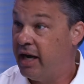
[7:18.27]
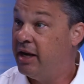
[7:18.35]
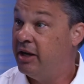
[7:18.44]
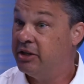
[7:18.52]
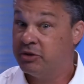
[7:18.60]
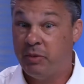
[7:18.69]

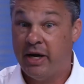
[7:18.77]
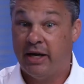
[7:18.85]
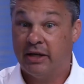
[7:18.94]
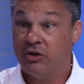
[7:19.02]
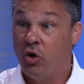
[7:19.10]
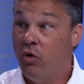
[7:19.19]
and
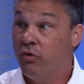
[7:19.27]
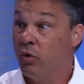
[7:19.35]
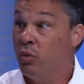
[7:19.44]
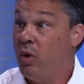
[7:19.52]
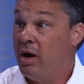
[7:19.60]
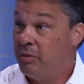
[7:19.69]
Hispanics
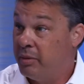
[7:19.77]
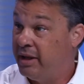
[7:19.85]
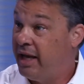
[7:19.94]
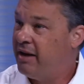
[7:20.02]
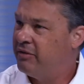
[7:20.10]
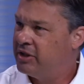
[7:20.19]

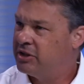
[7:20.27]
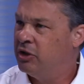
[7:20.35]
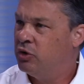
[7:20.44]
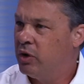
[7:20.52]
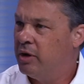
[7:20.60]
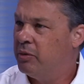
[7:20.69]
overwhelmingly have this
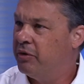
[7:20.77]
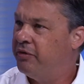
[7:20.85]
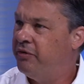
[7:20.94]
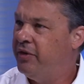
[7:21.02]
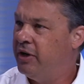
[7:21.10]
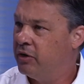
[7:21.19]
incredible
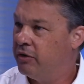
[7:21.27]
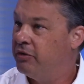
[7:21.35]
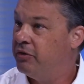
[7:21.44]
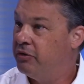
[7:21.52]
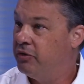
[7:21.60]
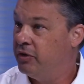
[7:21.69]
fear of
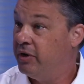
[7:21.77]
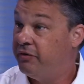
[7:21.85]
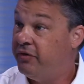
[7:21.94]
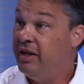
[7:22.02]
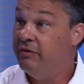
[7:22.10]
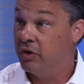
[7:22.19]
the
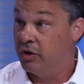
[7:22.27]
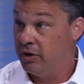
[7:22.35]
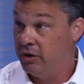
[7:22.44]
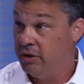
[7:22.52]
fever.